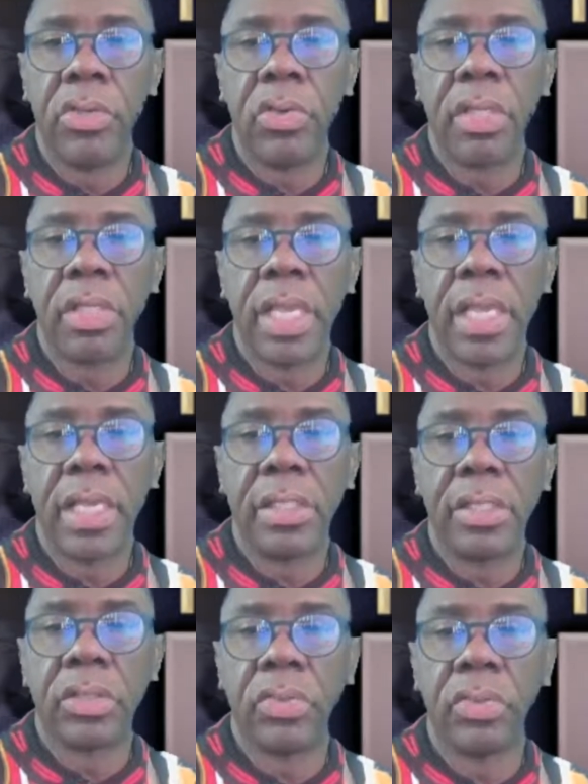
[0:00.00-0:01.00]
You can take
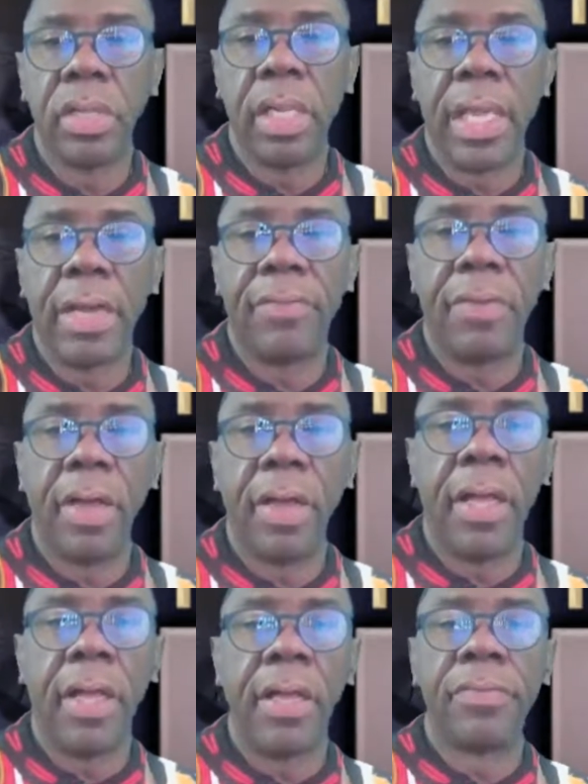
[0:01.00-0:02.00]
it to the level
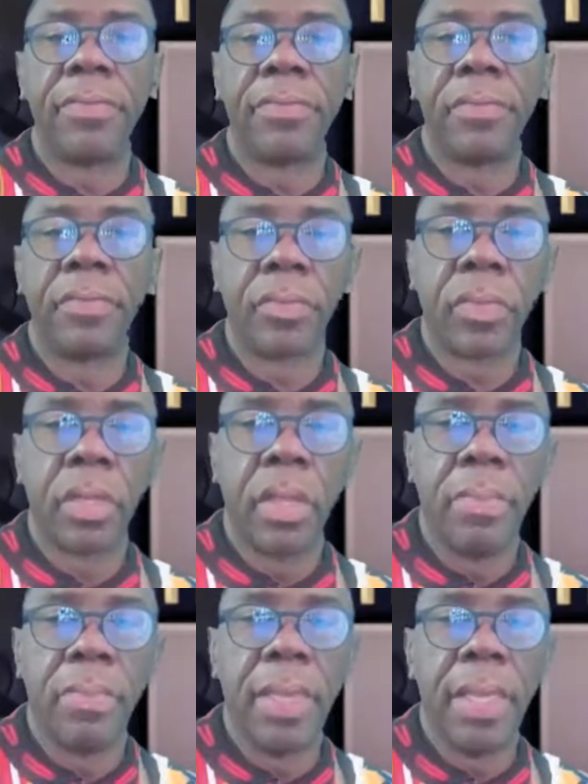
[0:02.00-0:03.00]
of
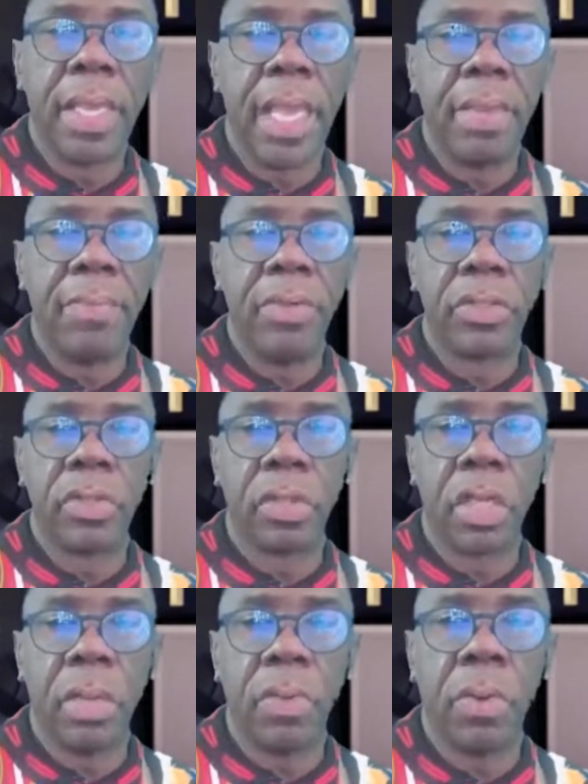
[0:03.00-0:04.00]
being able to
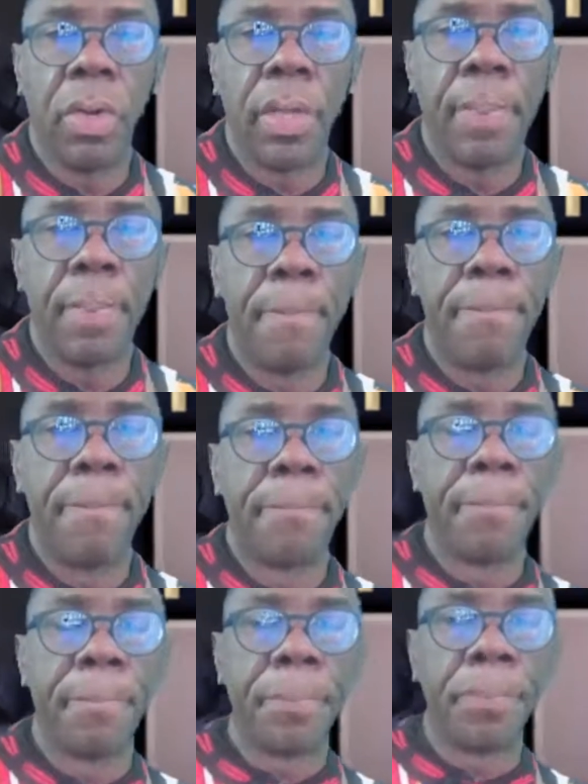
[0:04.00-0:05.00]
come on
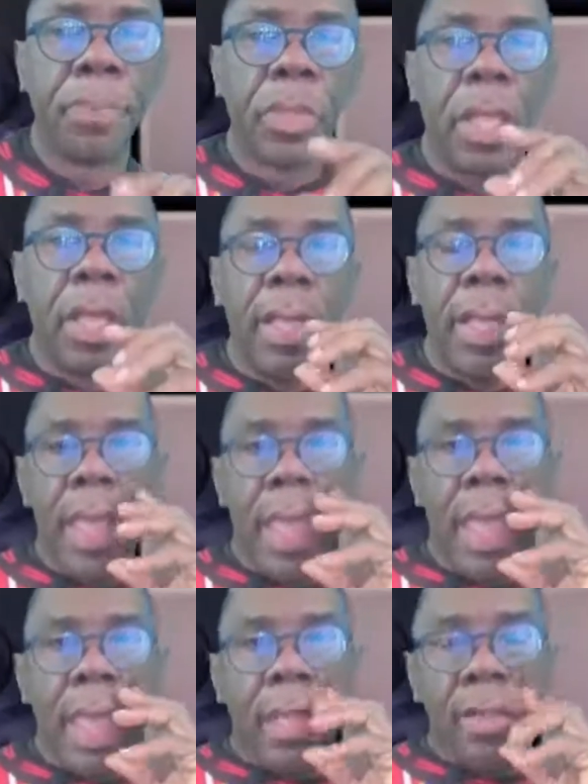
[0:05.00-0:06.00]

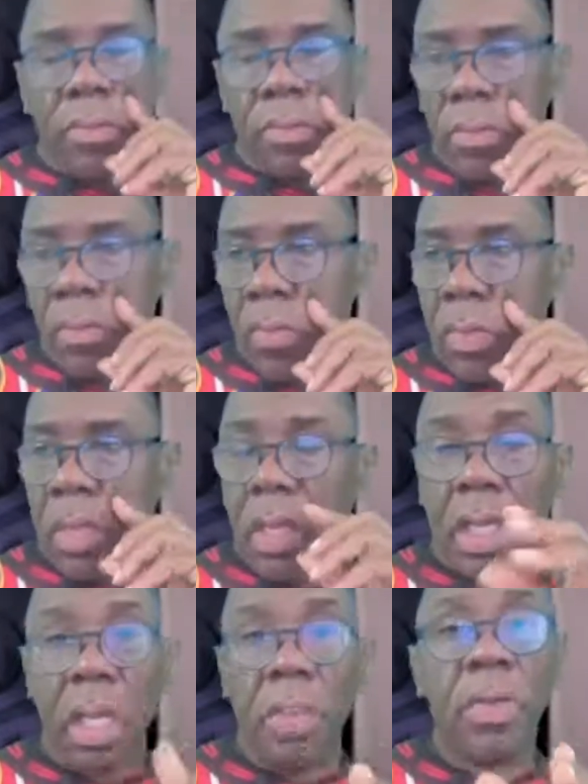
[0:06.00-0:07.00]

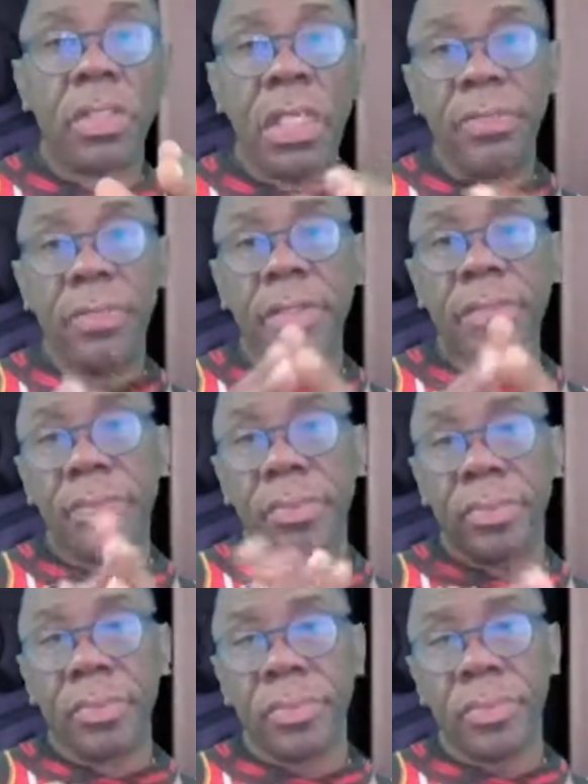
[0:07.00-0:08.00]
TV,
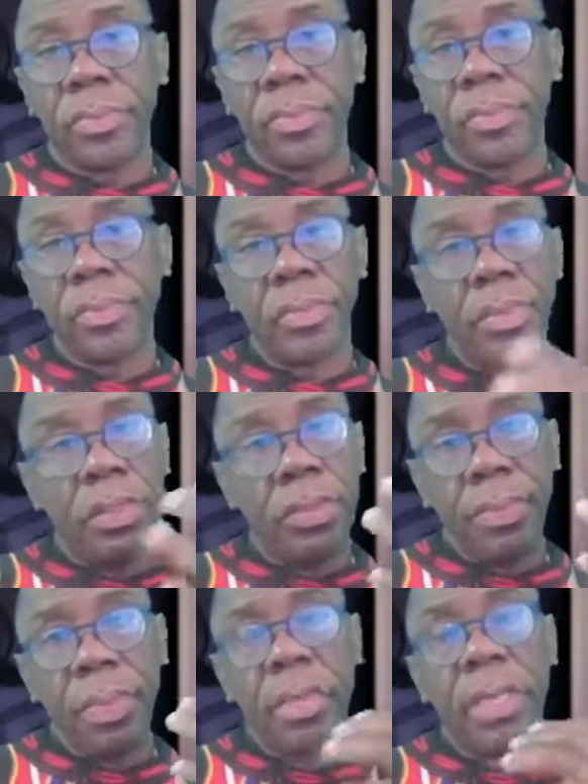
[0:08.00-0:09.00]

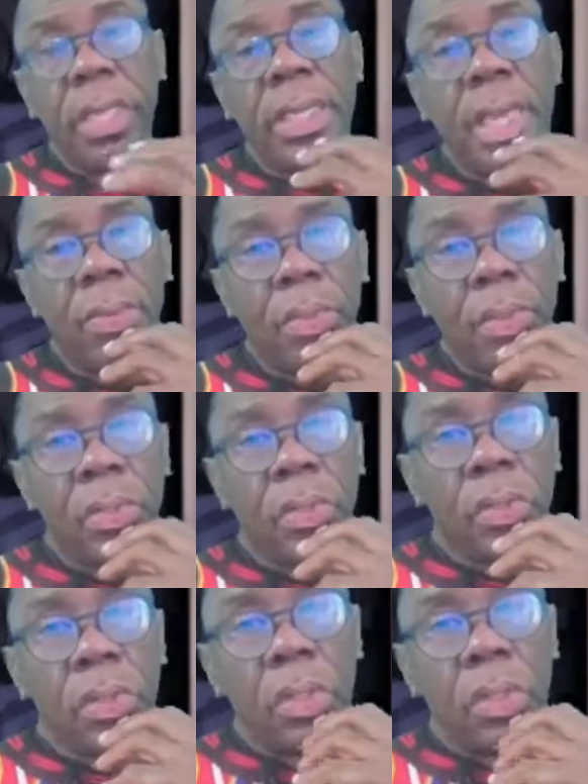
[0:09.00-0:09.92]
be on our network.